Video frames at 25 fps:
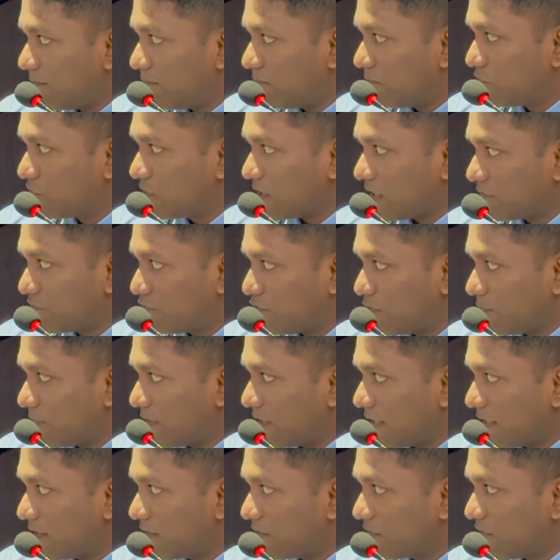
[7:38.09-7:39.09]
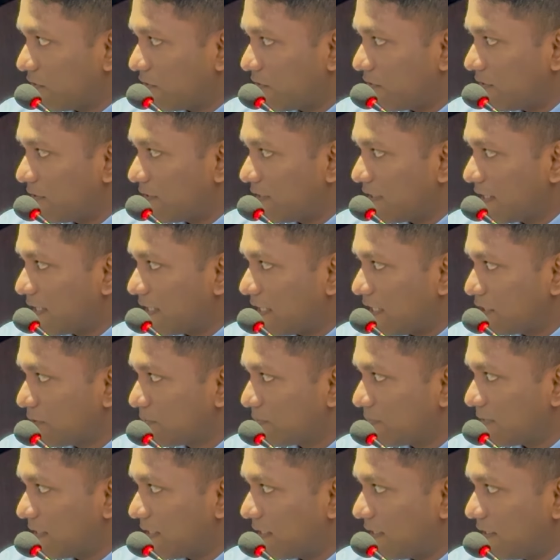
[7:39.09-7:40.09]
starts from the right coronary
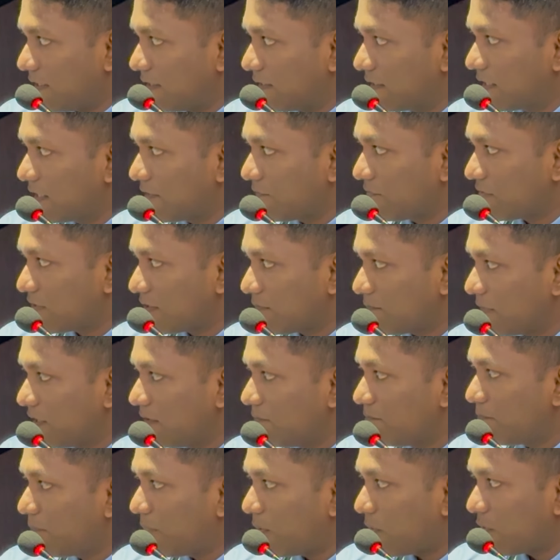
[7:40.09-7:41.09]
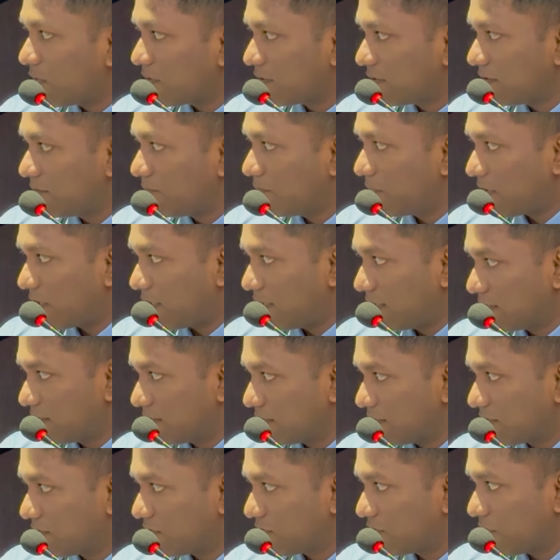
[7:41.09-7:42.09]
cusp, and it gives some important
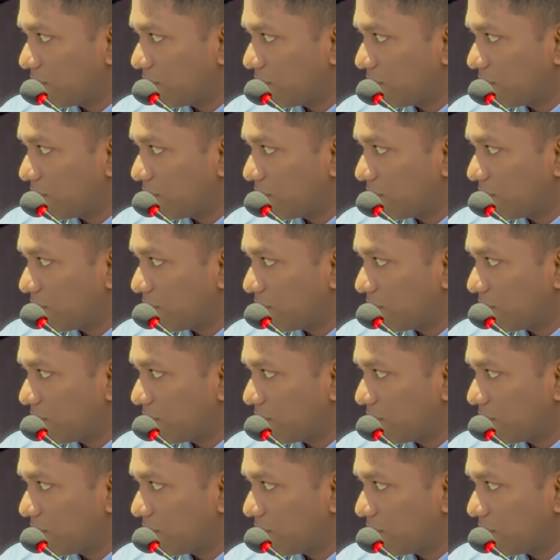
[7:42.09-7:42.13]
branches.